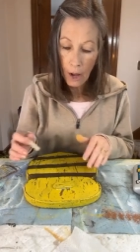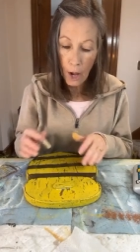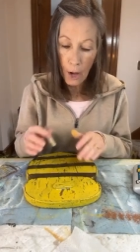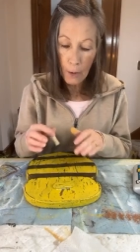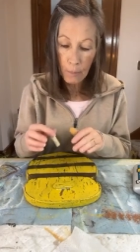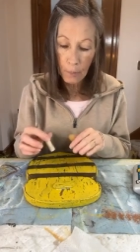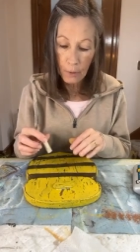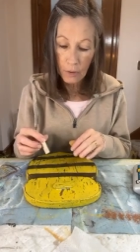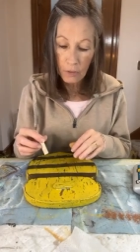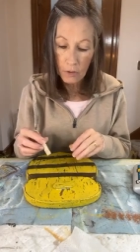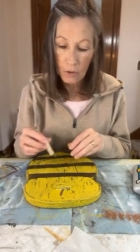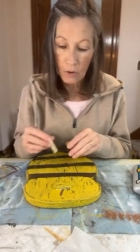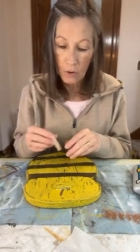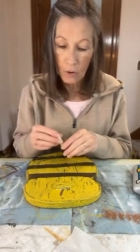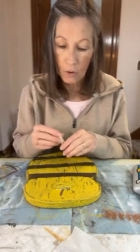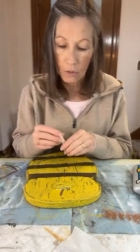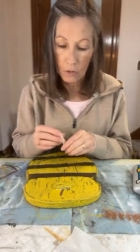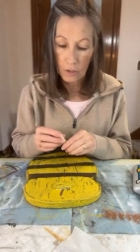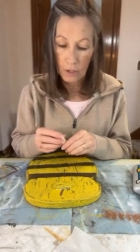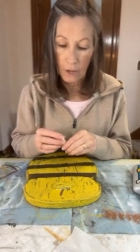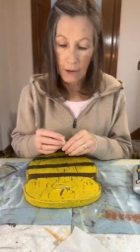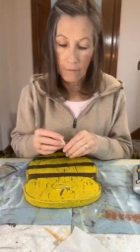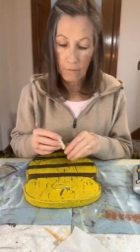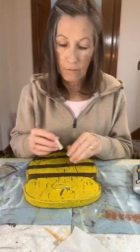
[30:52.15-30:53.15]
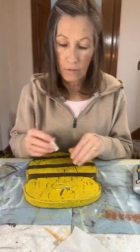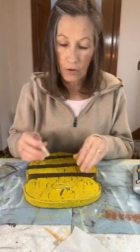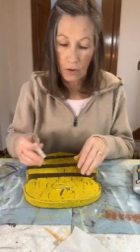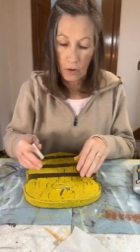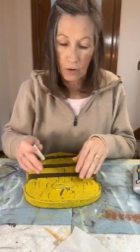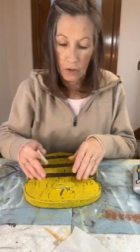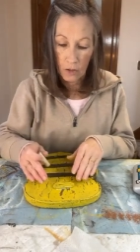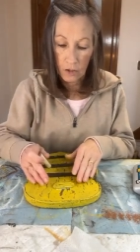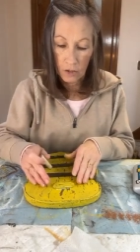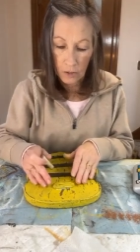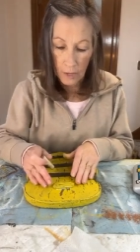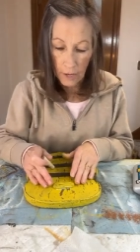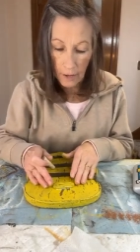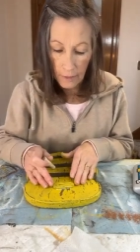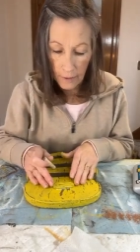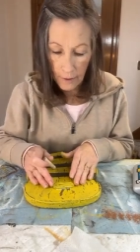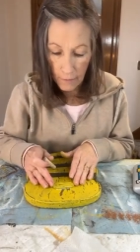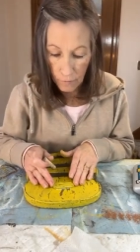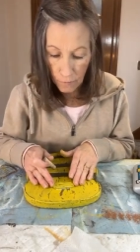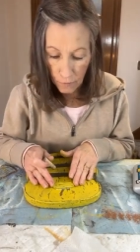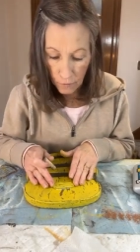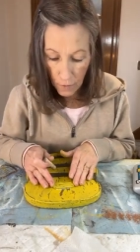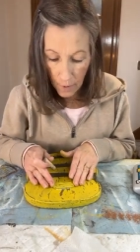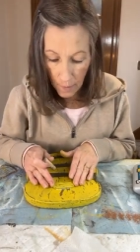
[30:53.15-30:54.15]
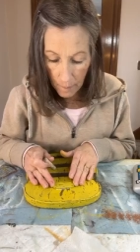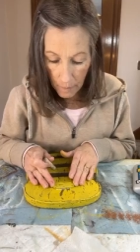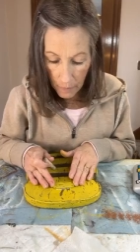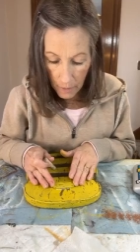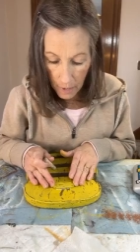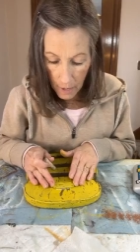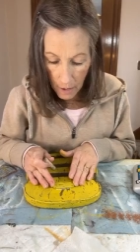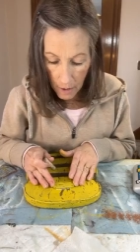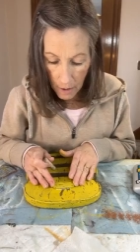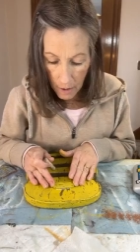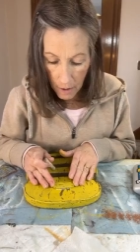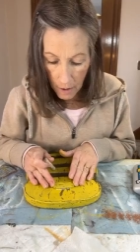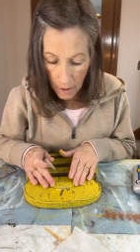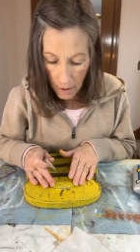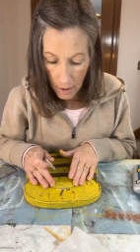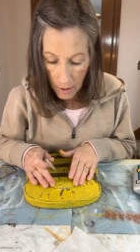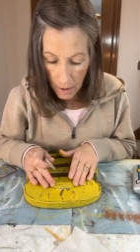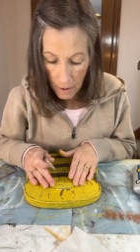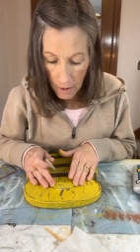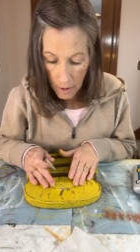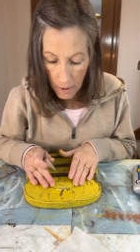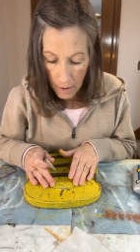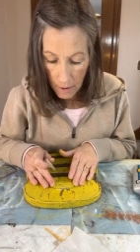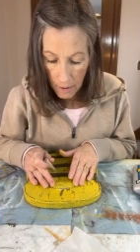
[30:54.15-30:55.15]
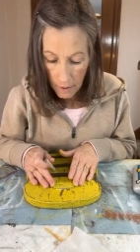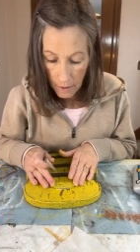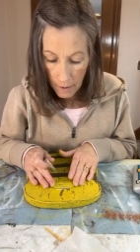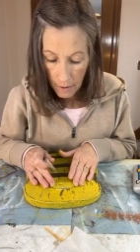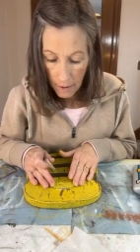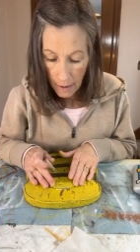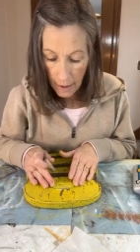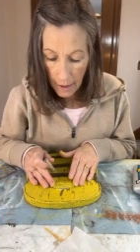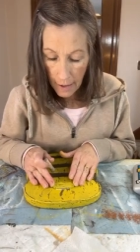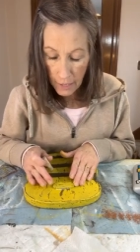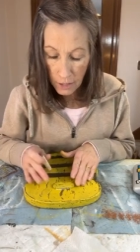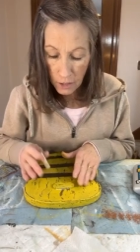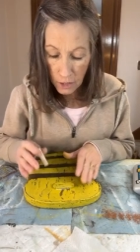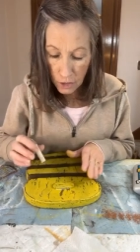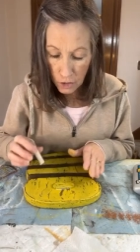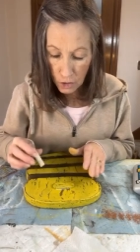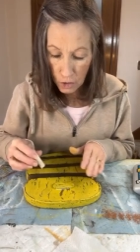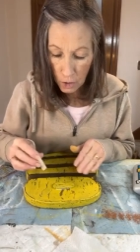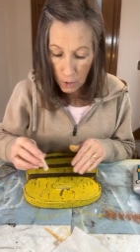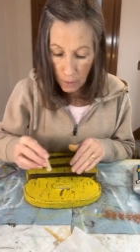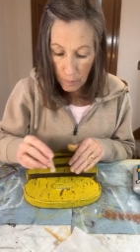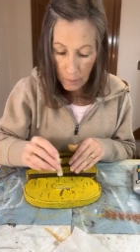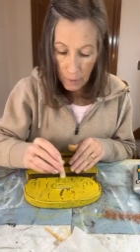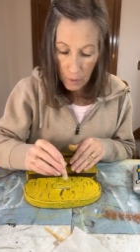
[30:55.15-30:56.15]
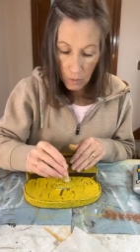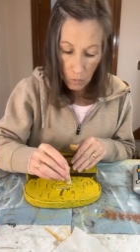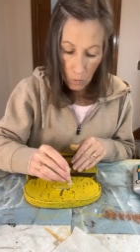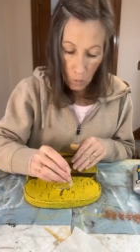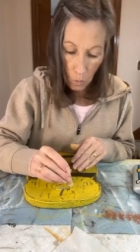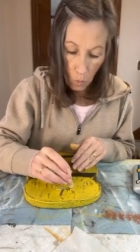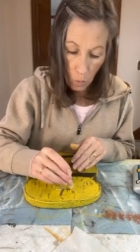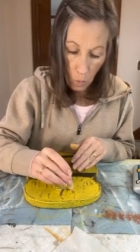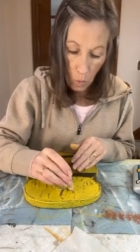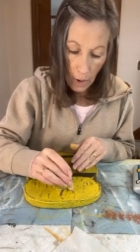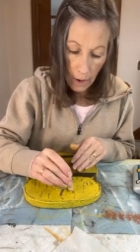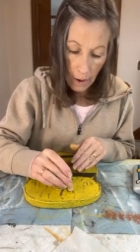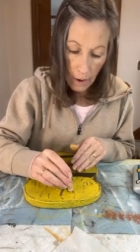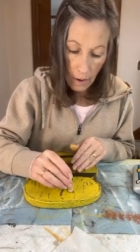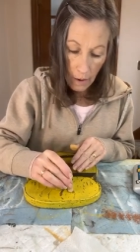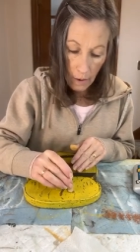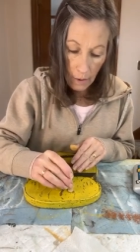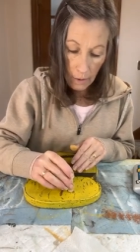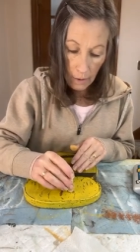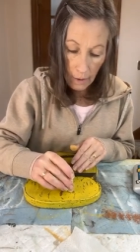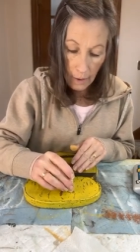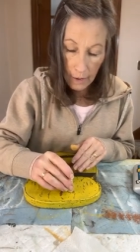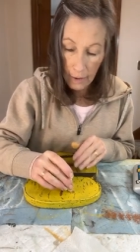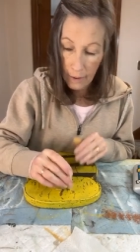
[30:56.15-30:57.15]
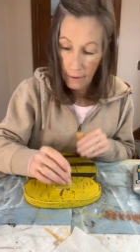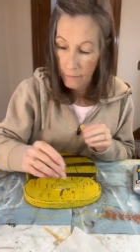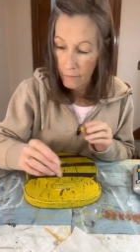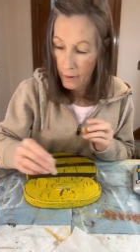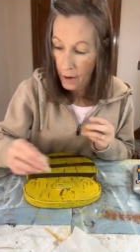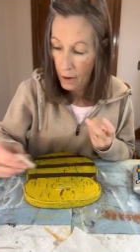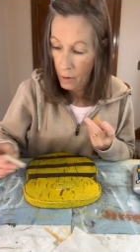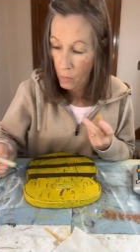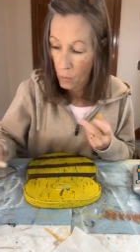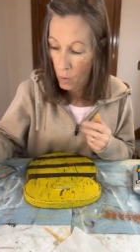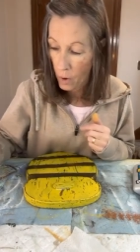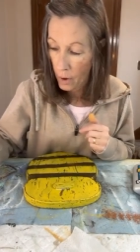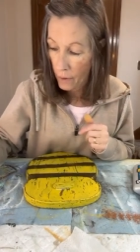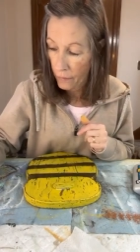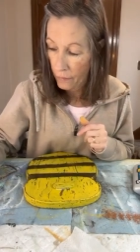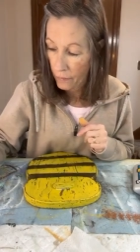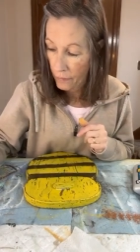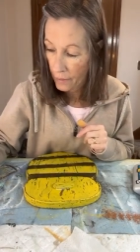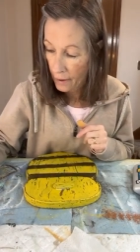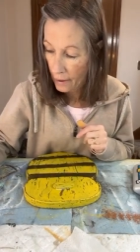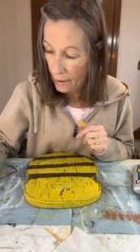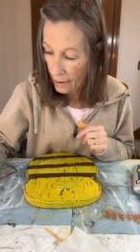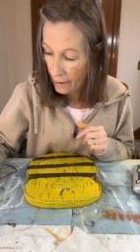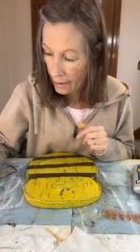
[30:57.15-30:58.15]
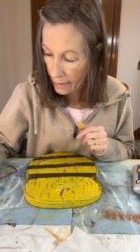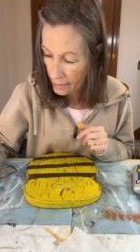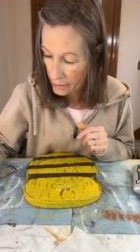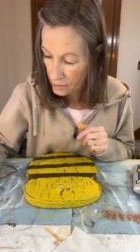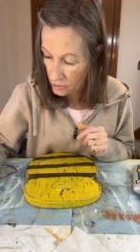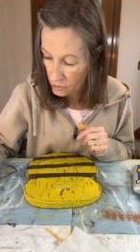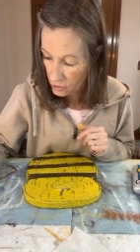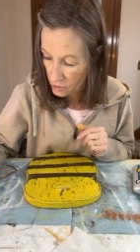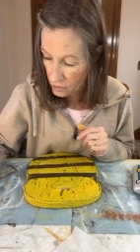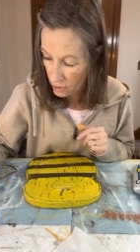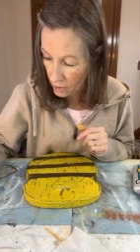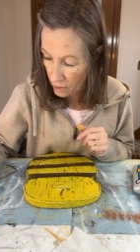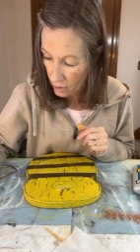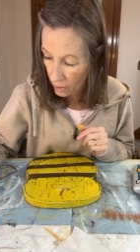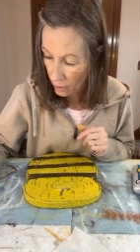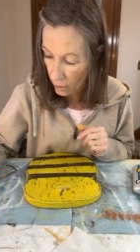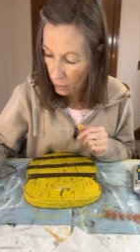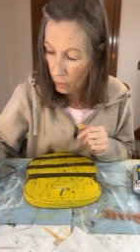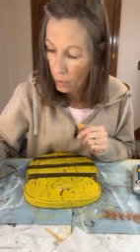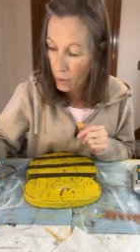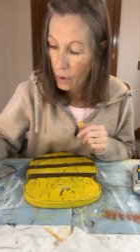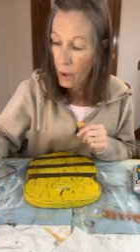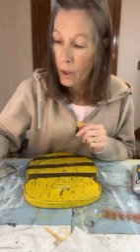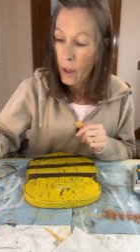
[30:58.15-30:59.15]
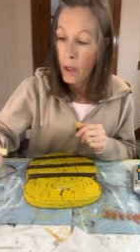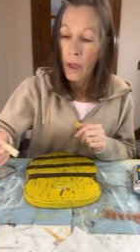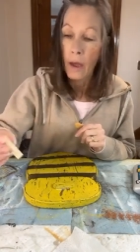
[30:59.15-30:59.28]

I put the nose on first, and then from there, I determine where kind of I want the eyes to go.